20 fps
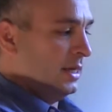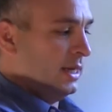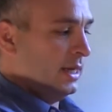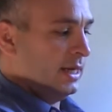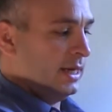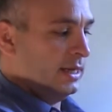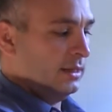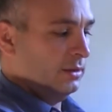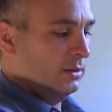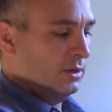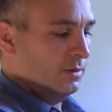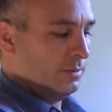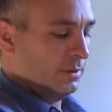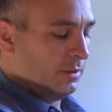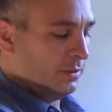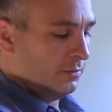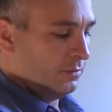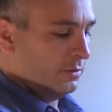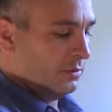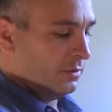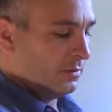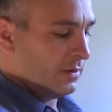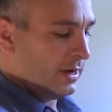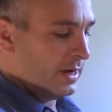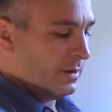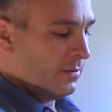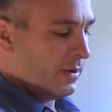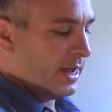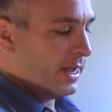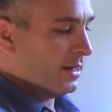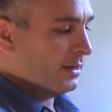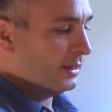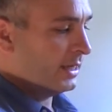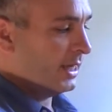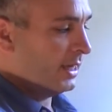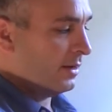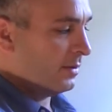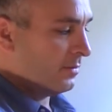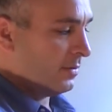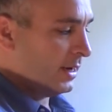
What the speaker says: and I loop it through the right way, I'll get it